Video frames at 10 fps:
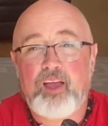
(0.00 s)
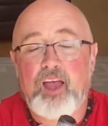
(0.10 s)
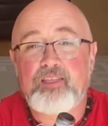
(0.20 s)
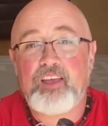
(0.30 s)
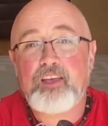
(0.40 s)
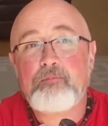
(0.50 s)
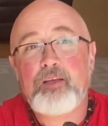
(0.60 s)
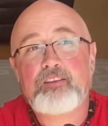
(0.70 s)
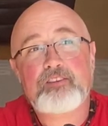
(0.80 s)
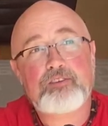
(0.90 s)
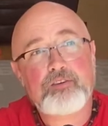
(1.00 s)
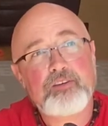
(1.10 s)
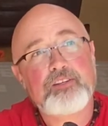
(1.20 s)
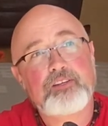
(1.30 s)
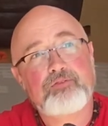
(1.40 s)
And they can make
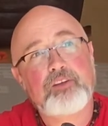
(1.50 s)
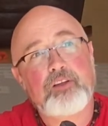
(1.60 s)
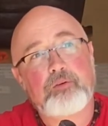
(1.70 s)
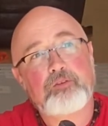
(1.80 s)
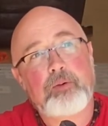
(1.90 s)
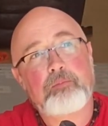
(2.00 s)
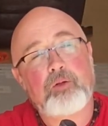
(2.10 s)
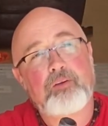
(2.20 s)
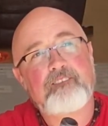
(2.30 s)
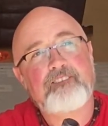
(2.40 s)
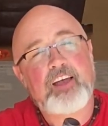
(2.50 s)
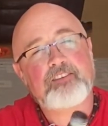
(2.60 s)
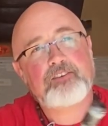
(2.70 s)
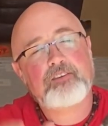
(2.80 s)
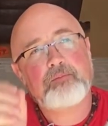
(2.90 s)
certain different notes by blowing
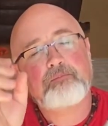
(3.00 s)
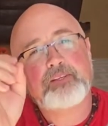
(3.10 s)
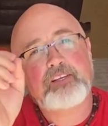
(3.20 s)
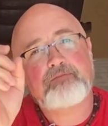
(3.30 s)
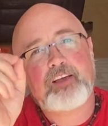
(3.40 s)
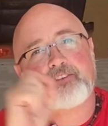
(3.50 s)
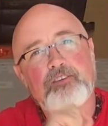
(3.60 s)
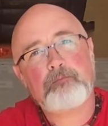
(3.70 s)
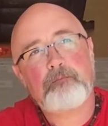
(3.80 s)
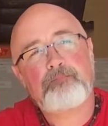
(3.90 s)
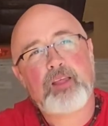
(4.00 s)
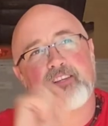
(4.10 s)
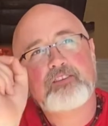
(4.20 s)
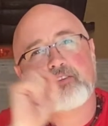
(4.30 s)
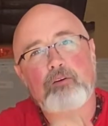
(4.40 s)
faster, buzzing faster, and
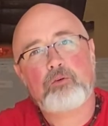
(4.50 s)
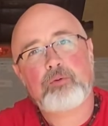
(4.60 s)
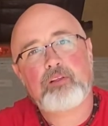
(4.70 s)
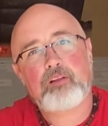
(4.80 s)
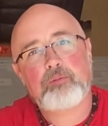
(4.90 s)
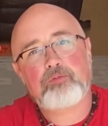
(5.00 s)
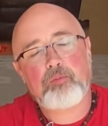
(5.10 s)
slower with their lips.